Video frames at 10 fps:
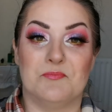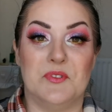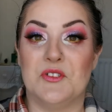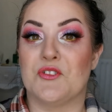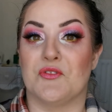
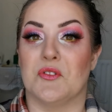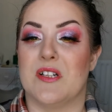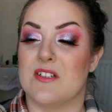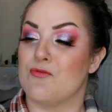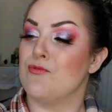Beautiful
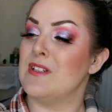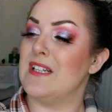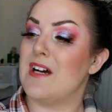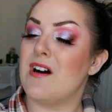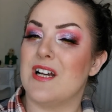and it's
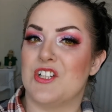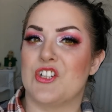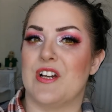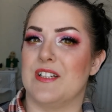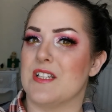really high shine.